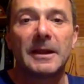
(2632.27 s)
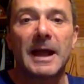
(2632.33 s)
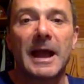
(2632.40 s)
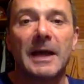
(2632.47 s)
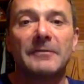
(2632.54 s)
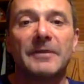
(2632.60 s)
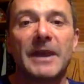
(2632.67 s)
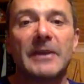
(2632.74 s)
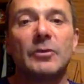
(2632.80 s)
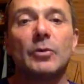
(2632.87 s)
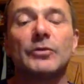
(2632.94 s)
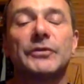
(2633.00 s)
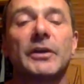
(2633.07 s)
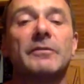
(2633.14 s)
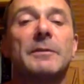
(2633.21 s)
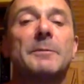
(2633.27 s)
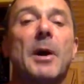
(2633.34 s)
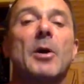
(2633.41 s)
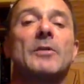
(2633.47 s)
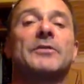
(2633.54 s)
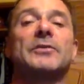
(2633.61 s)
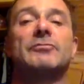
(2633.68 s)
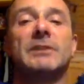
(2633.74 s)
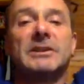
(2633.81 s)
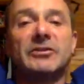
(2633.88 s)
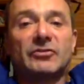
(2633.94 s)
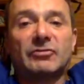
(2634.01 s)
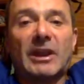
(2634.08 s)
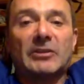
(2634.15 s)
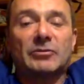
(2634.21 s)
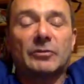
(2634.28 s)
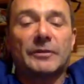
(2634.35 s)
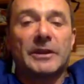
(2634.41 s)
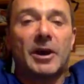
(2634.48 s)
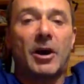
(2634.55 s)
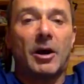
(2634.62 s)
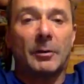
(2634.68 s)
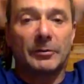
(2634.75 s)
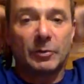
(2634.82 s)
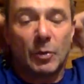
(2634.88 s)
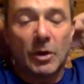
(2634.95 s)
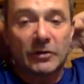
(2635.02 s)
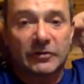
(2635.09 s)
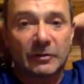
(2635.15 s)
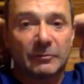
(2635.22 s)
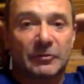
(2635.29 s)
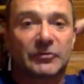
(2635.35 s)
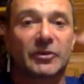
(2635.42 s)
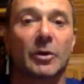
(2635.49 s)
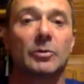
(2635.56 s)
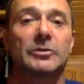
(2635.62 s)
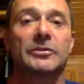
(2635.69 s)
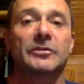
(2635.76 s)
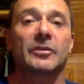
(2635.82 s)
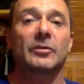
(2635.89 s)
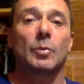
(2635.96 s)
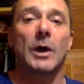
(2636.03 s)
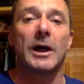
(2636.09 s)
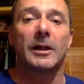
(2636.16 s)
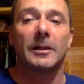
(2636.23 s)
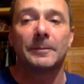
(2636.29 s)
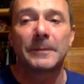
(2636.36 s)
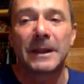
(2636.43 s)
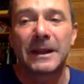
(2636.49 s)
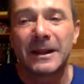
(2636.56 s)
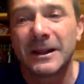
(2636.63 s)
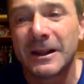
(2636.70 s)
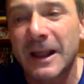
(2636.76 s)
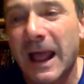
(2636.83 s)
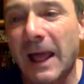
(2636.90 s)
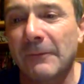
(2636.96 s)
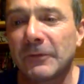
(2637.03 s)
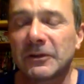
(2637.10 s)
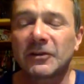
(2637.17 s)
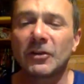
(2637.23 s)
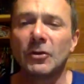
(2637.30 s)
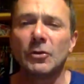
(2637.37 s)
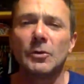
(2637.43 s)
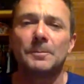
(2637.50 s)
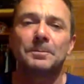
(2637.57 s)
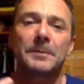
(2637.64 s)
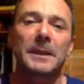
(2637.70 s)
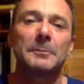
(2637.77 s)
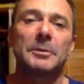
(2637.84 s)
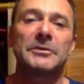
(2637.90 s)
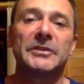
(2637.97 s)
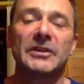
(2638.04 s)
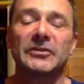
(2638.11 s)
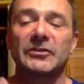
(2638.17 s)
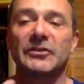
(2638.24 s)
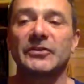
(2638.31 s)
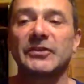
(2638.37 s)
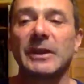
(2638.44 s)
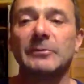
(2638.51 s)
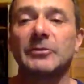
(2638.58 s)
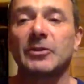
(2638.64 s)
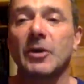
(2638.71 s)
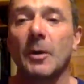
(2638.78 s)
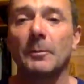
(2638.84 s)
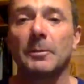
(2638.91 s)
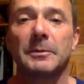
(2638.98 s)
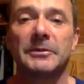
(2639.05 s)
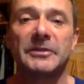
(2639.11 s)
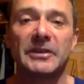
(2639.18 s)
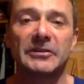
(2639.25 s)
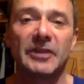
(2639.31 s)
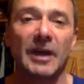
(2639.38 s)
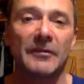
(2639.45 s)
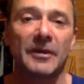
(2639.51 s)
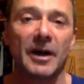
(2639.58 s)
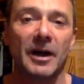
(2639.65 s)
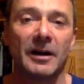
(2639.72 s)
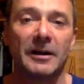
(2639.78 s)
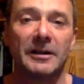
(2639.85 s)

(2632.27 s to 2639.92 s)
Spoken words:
And then also the bow, if you really stretch with the arms, works on the shoulders as well. And the two positions seem to complement each other